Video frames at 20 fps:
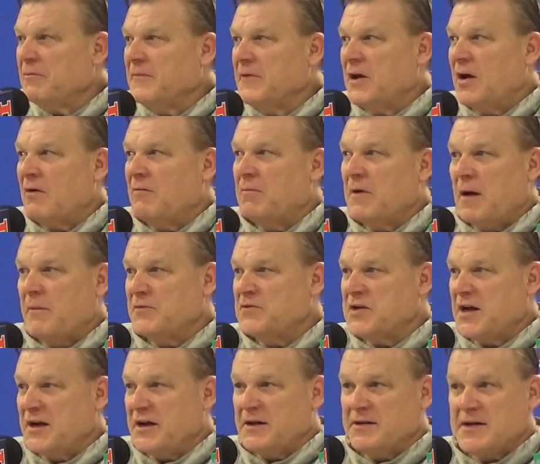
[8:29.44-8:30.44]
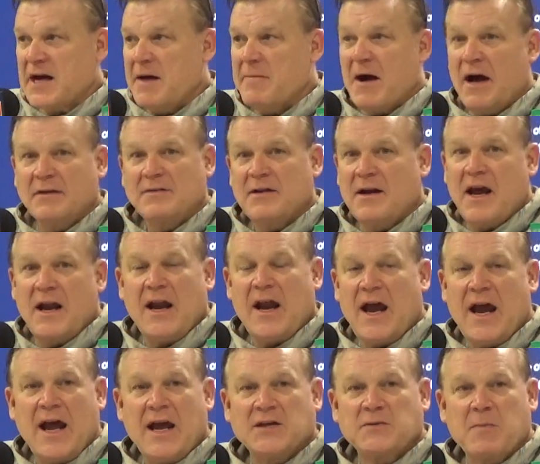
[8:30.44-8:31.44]
you know, I'm sitting in timeout tonight, and
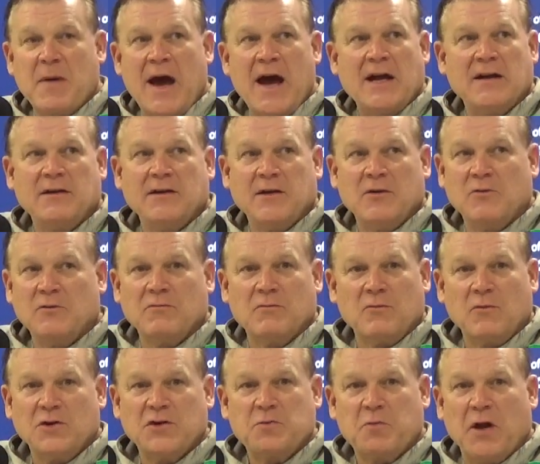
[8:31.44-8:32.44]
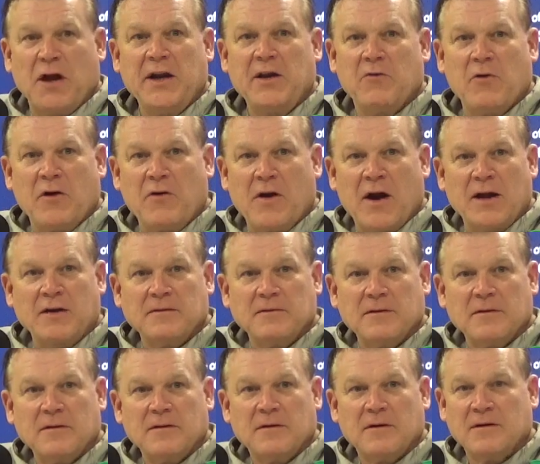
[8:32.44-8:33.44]
I asked Matt, which play do you want to run?
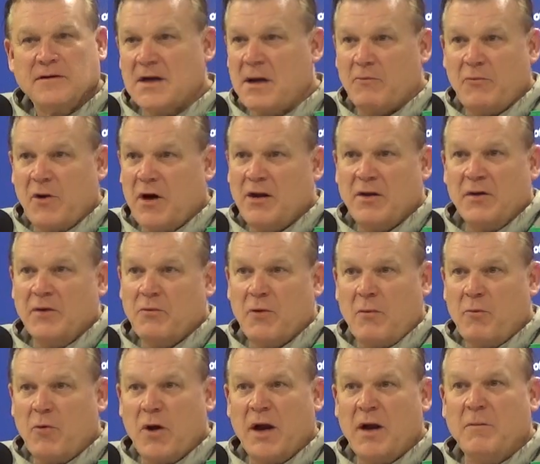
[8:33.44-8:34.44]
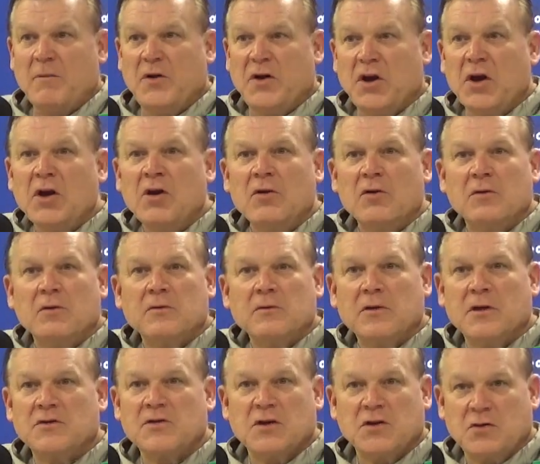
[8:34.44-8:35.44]
Because I'm running to you.
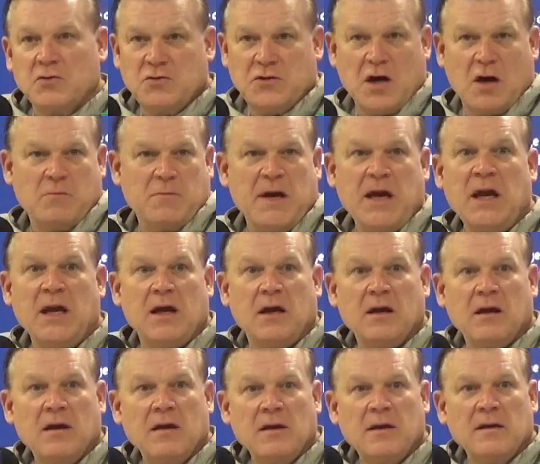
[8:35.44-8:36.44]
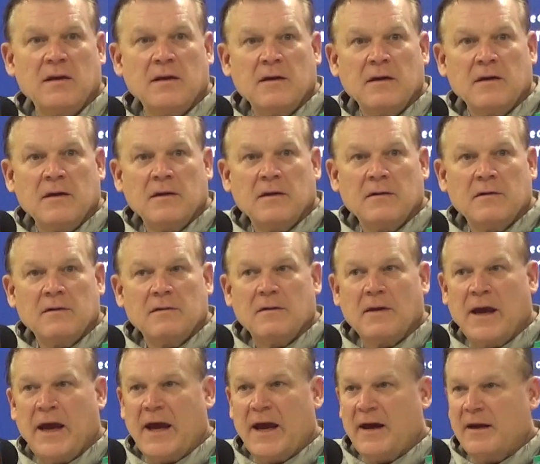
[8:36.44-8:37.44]
He said, you tell me.
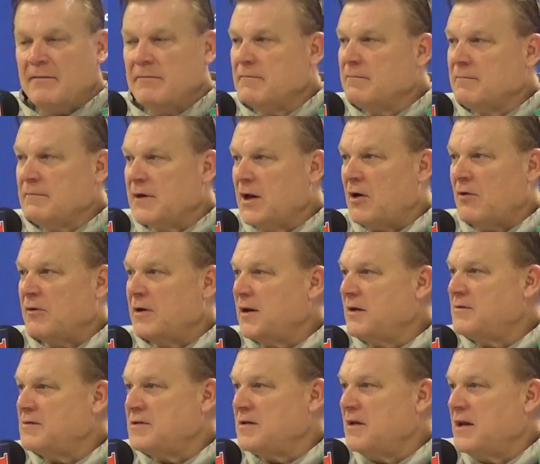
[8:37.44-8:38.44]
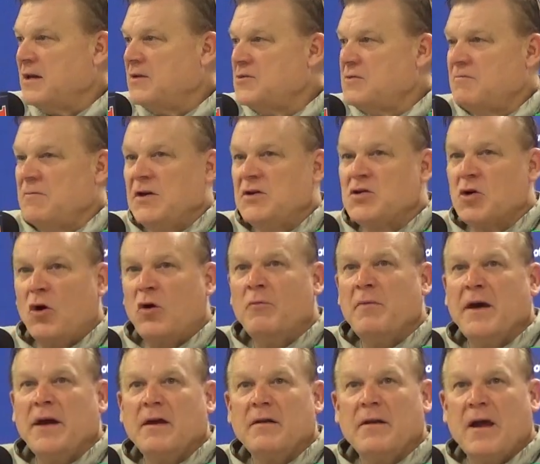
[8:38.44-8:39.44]
And you know, he told
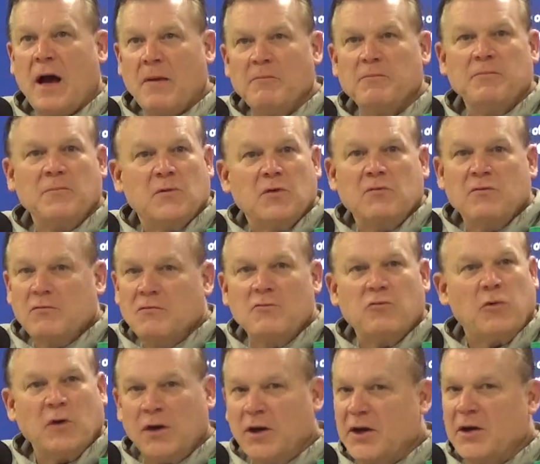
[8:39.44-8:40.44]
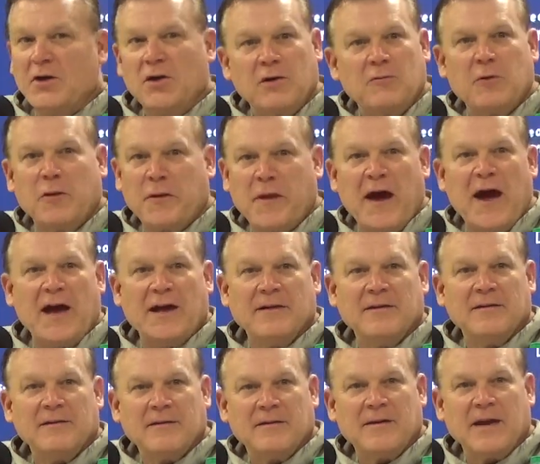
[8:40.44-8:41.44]
me I'm really good with that,
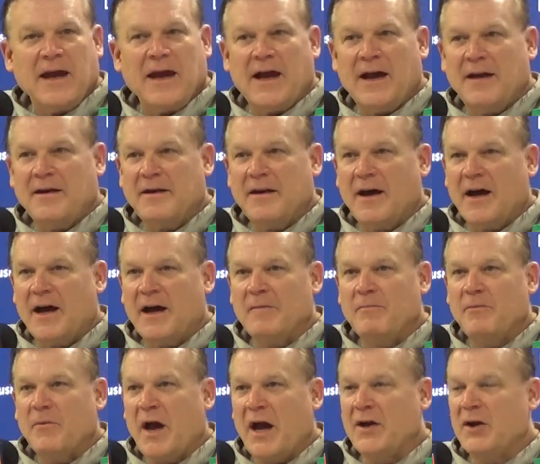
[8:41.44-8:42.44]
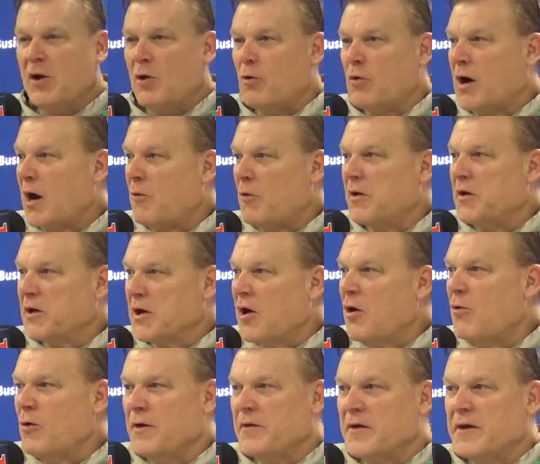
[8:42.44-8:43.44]
and I know where I want to
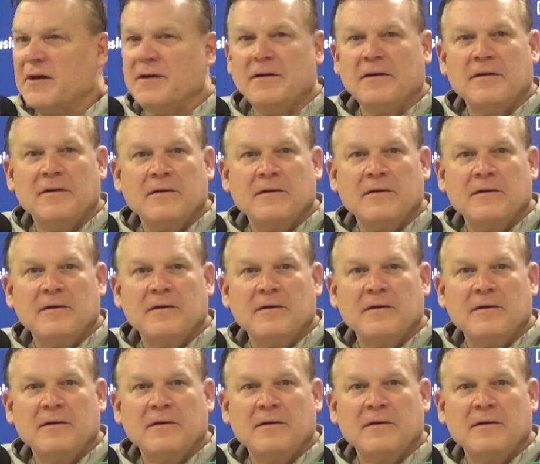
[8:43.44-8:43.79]
go with it.